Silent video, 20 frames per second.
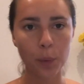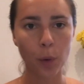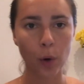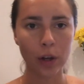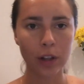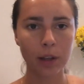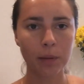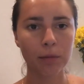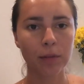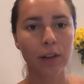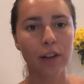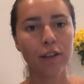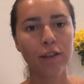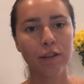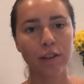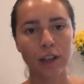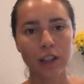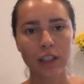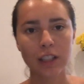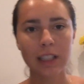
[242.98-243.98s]
wore them for the
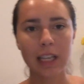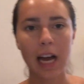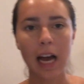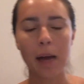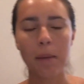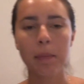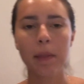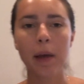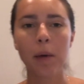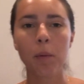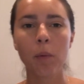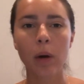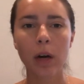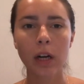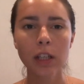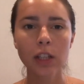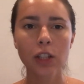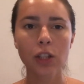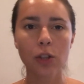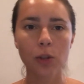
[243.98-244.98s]
first time, they
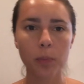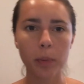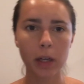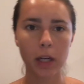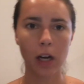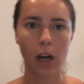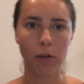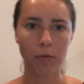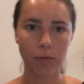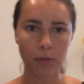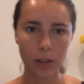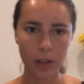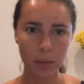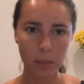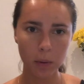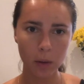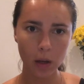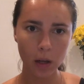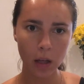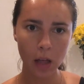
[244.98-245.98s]
were super
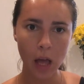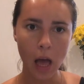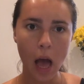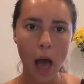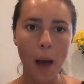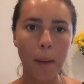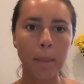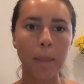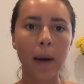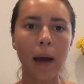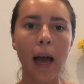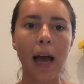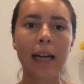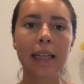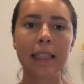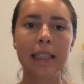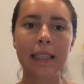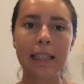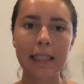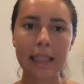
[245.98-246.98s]
comfortable, but
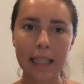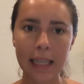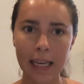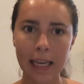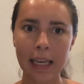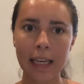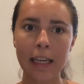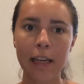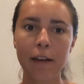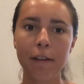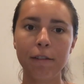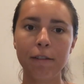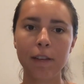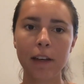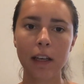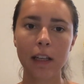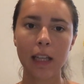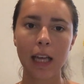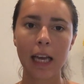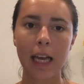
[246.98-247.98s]
I did
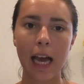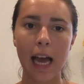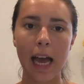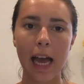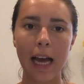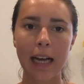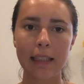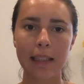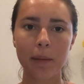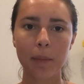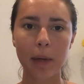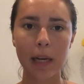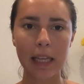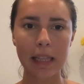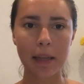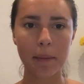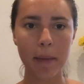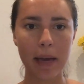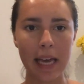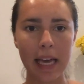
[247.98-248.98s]
feel like I had to break
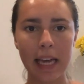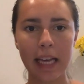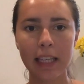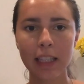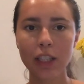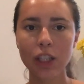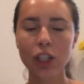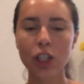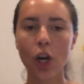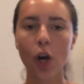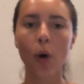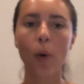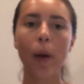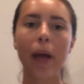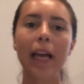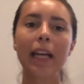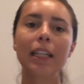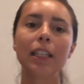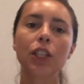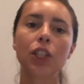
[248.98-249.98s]
them in. So
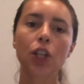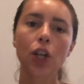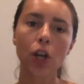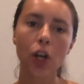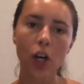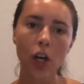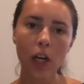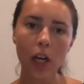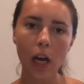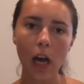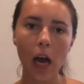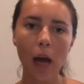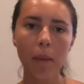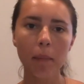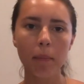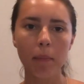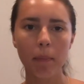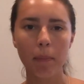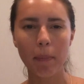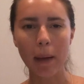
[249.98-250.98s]
it took
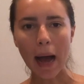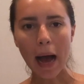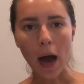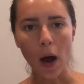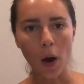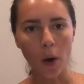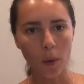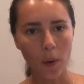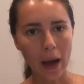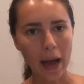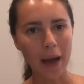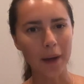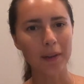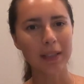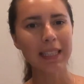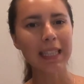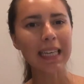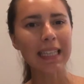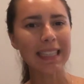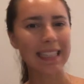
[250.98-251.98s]
about, I
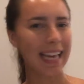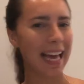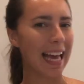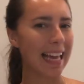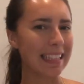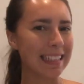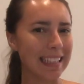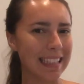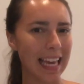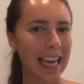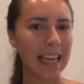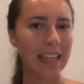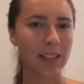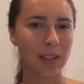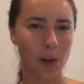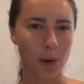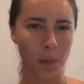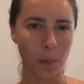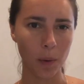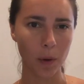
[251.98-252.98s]
would say 10
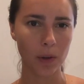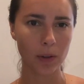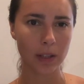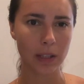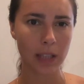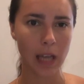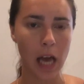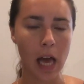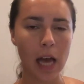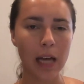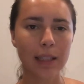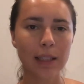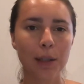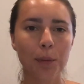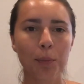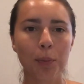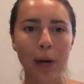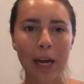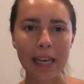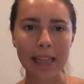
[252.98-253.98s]
days almost to
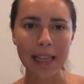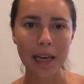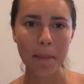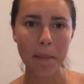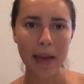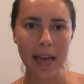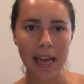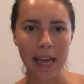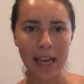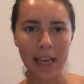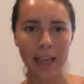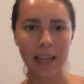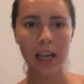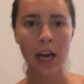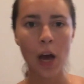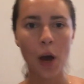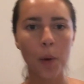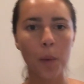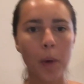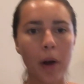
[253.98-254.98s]
break them in,
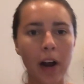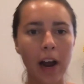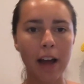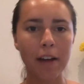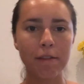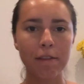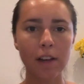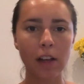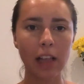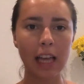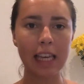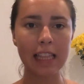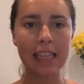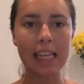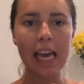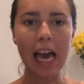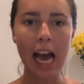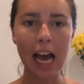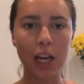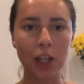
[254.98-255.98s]
where I felt like
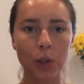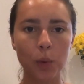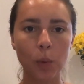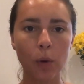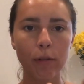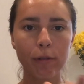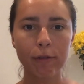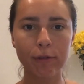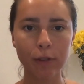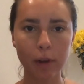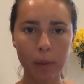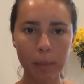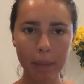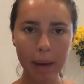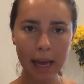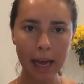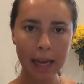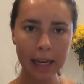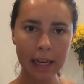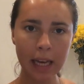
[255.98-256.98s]
the actual
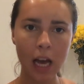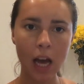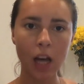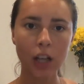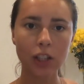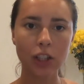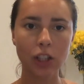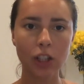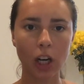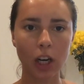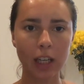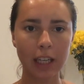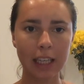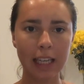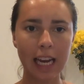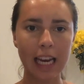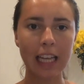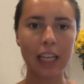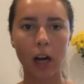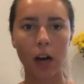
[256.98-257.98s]
footbed started
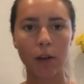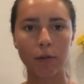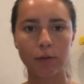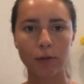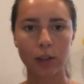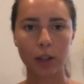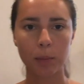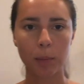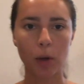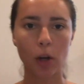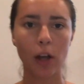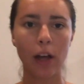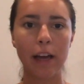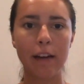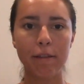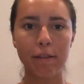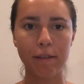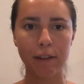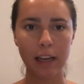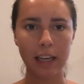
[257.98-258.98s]
getting comfortable
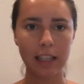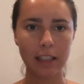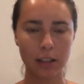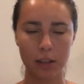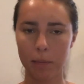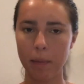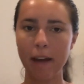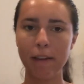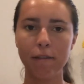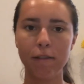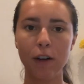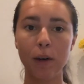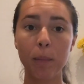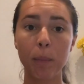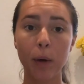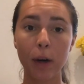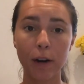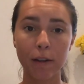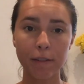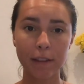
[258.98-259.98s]
and fitting to my
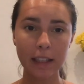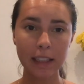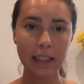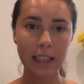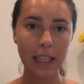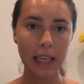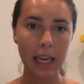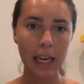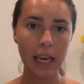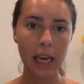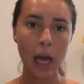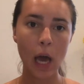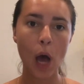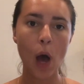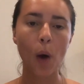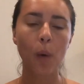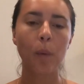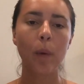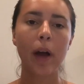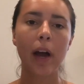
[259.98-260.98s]
foot perfectly.
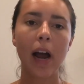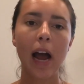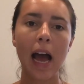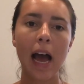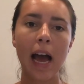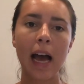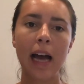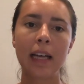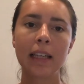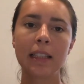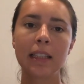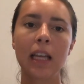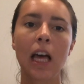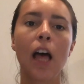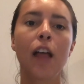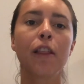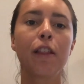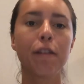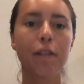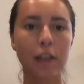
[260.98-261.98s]
Whereas
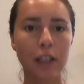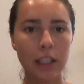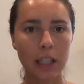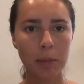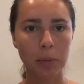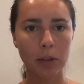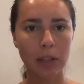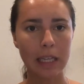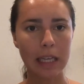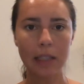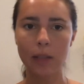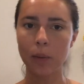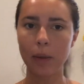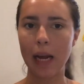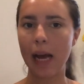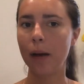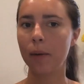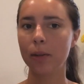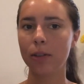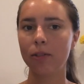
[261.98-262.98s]
the first couple days when
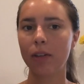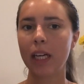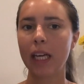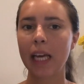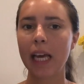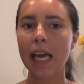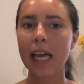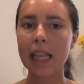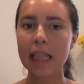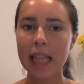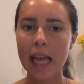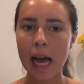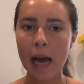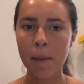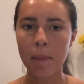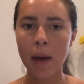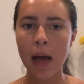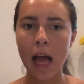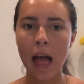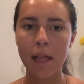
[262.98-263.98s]
I was running in
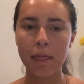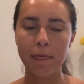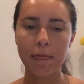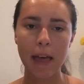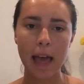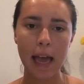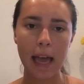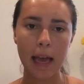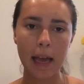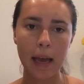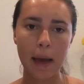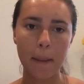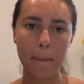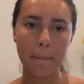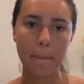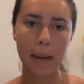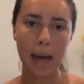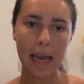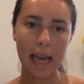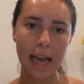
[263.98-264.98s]
them, they
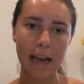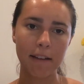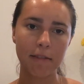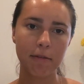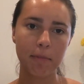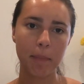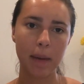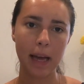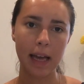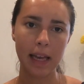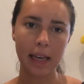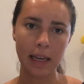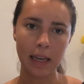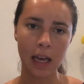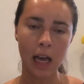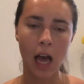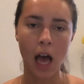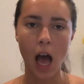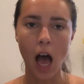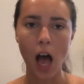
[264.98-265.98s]
might have been
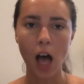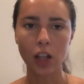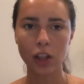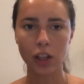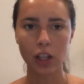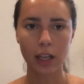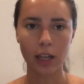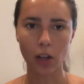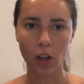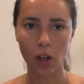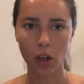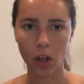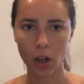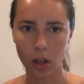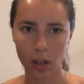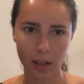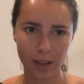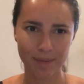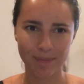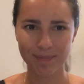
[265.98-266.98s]
a
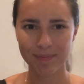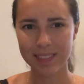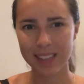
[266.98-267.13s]
little